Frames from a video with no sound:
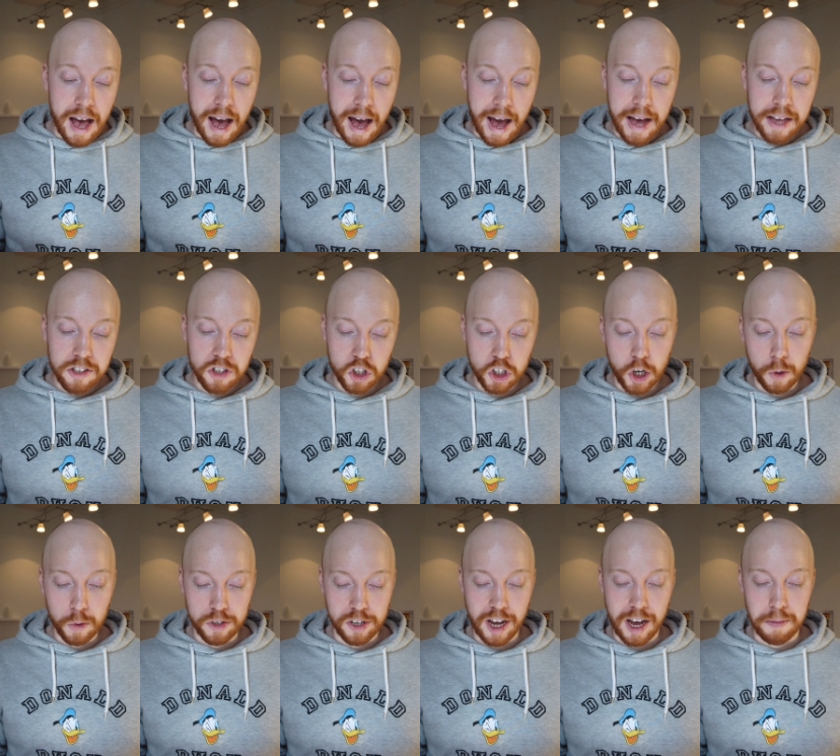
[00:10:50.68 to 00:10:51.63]
as
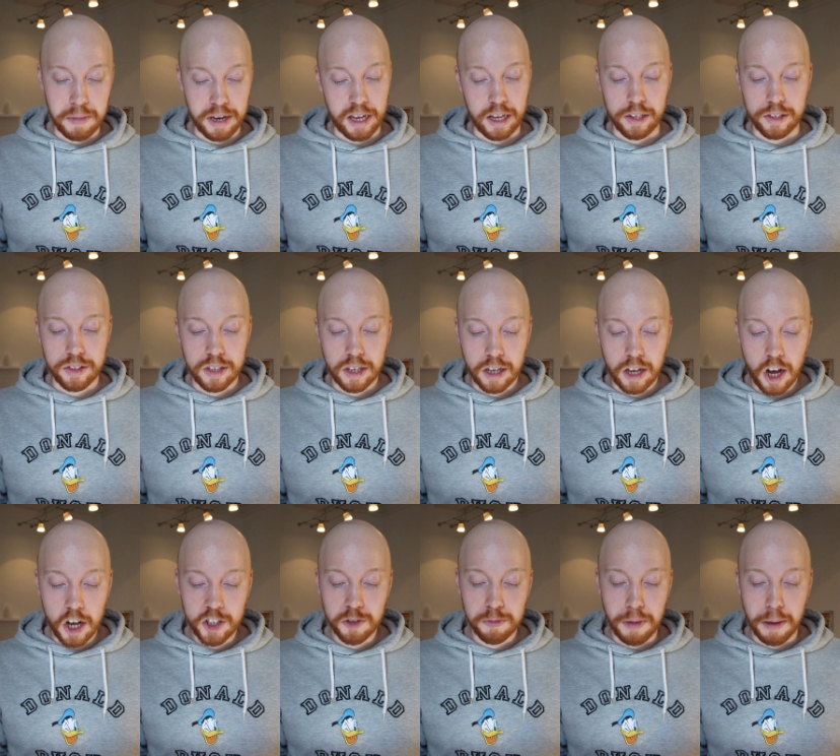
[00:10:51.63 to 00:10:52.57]
showtime nears,
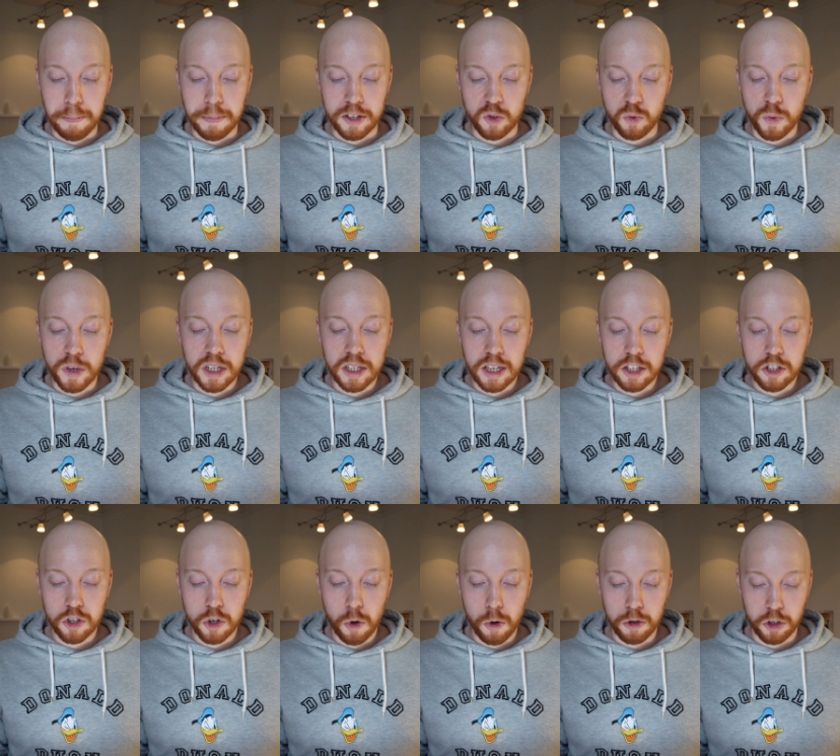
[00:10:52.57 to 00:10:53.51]
cast members will
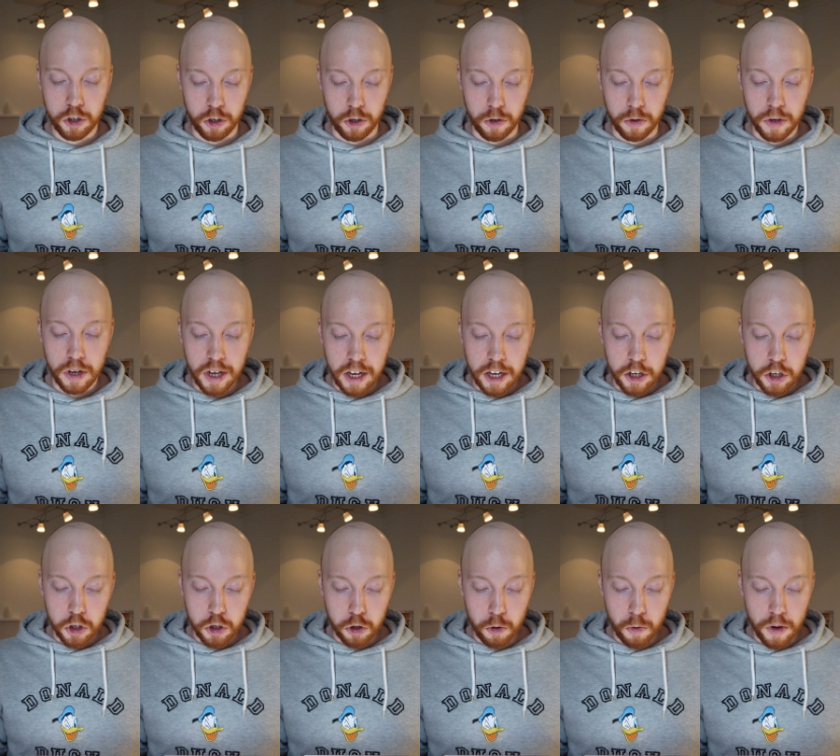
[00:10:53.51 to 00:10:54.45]
escort you
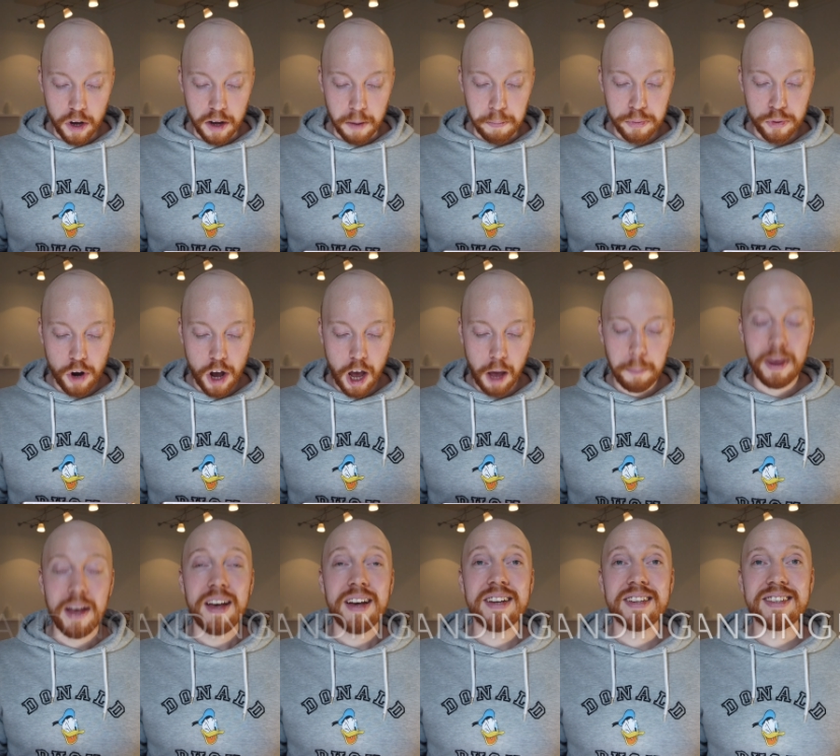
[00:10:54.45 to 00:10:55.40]
to a prime
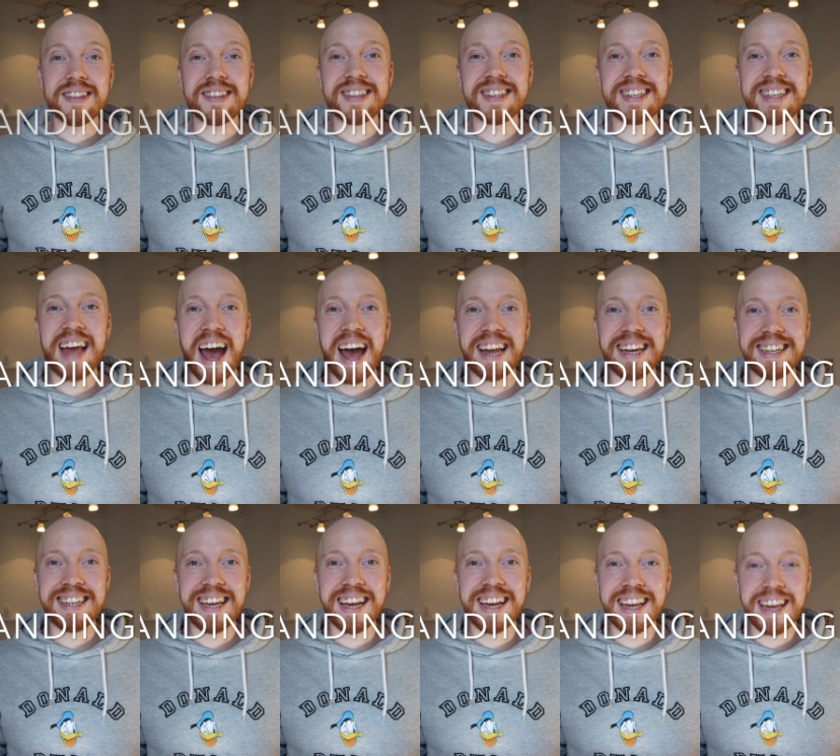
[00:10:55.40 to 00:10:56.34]

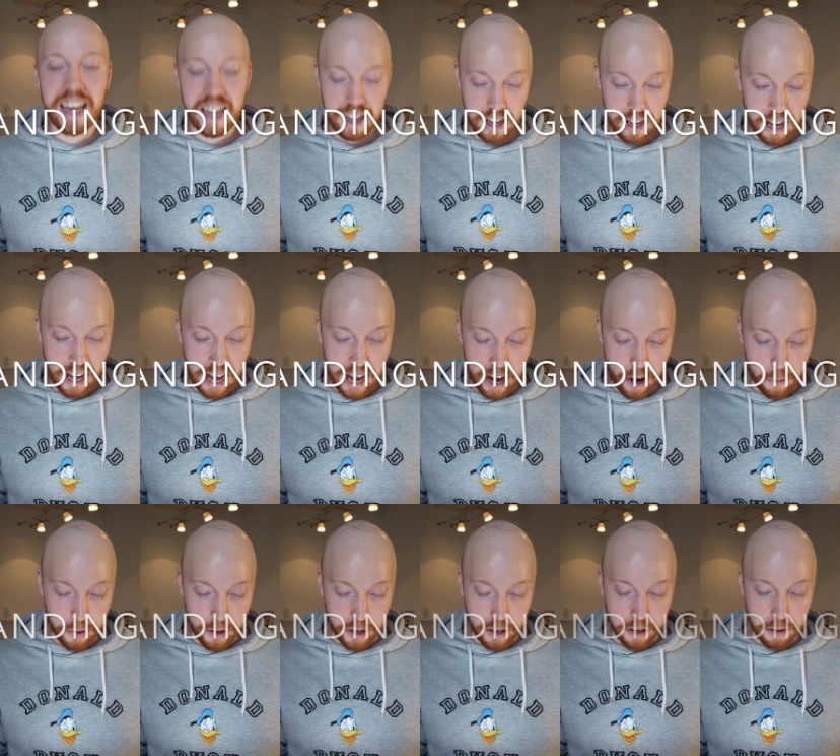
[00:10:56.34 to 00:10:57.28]
standing
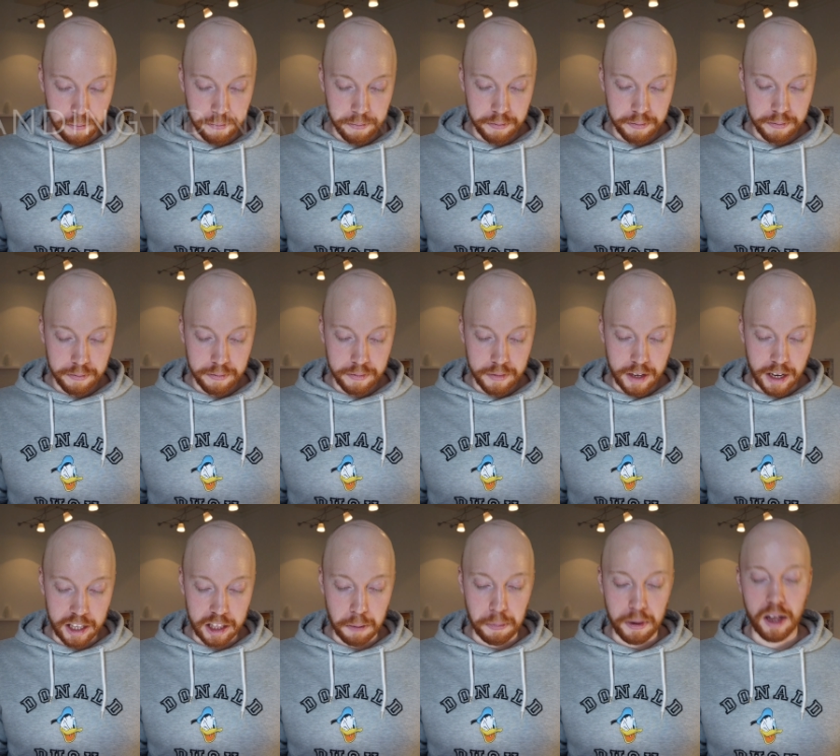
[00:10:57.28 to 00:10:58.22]
area
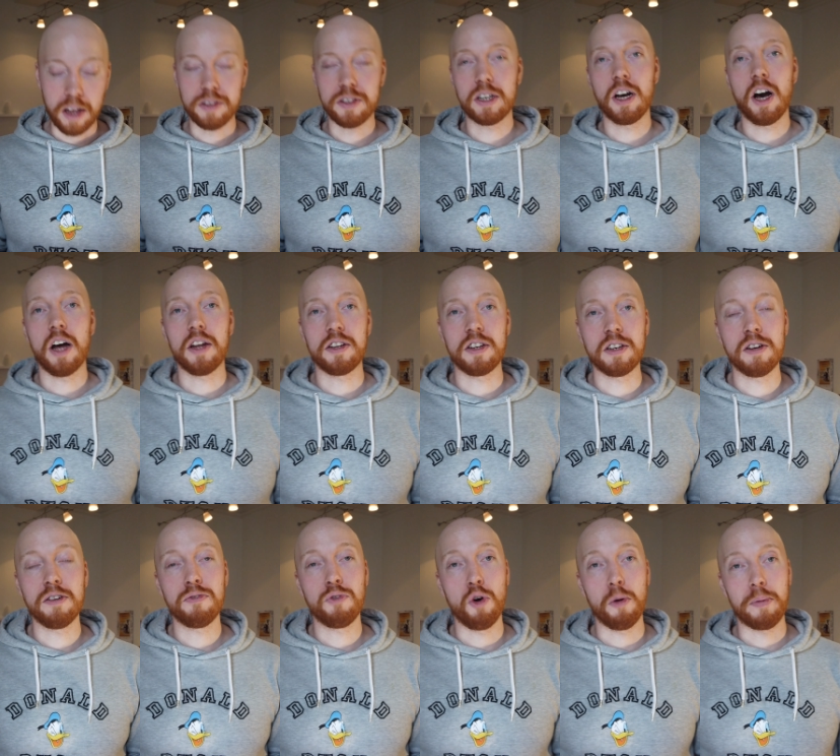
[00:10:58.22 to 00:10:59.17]
in the Plaza Garden
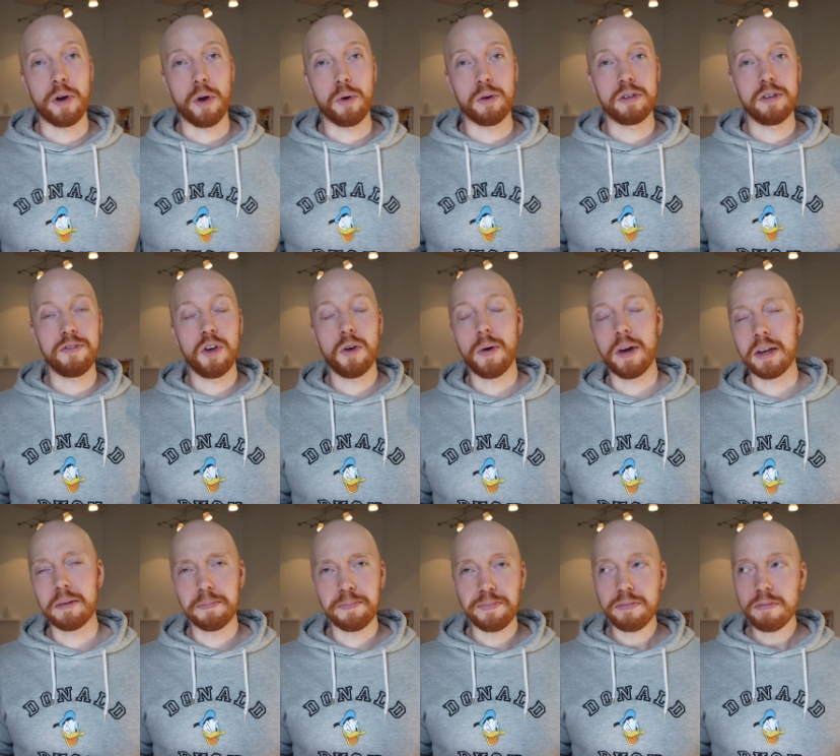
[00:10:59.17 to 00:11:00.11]
for priority
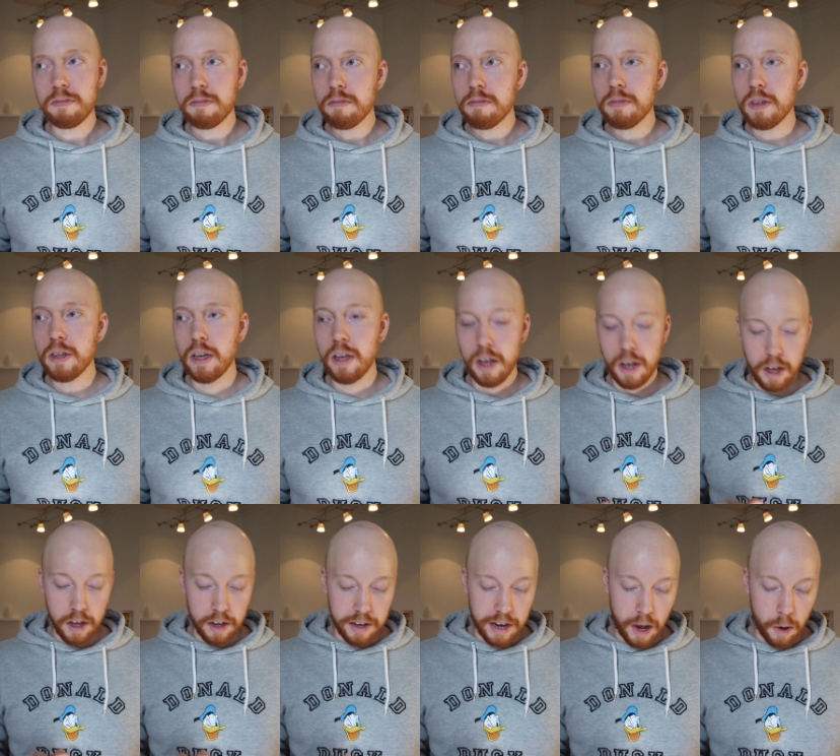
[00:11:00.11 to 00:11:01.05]
viewing.
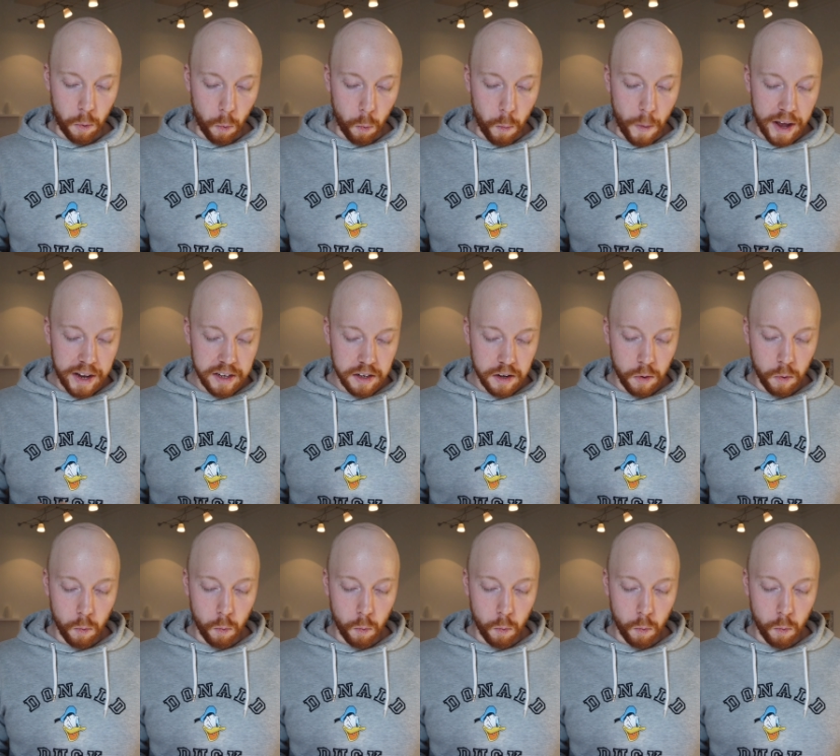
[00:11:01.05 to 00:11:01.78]
Now, when